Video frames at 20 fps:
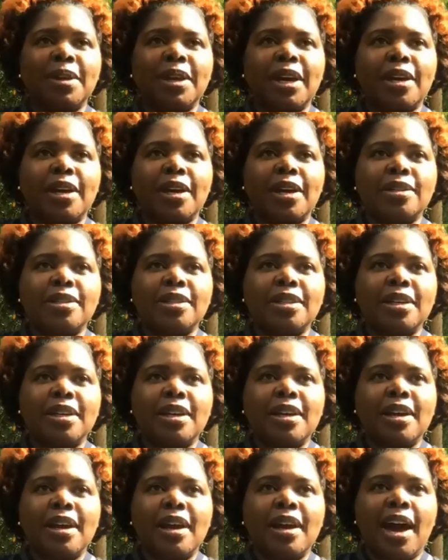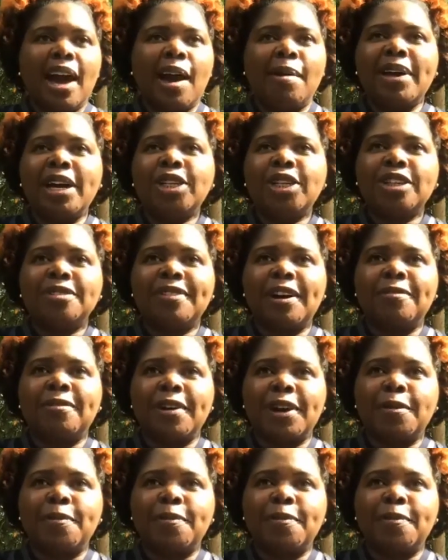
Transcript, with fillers: else. I'm not sure if I've read a